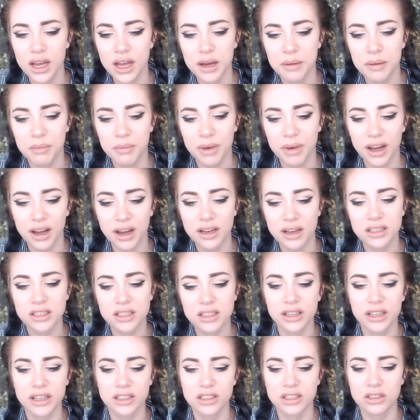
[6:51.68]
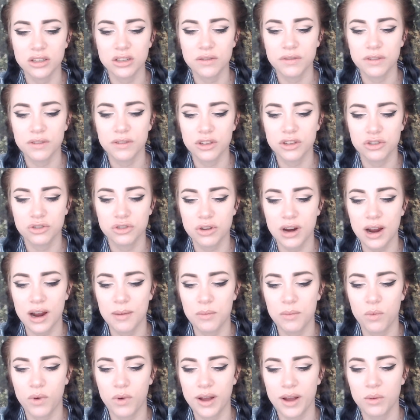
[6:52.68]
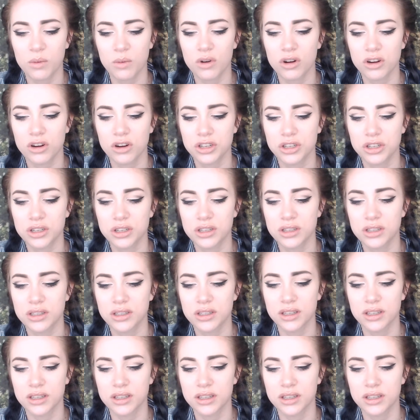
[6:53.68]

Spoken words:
My eyes glanced over the drab whitewashed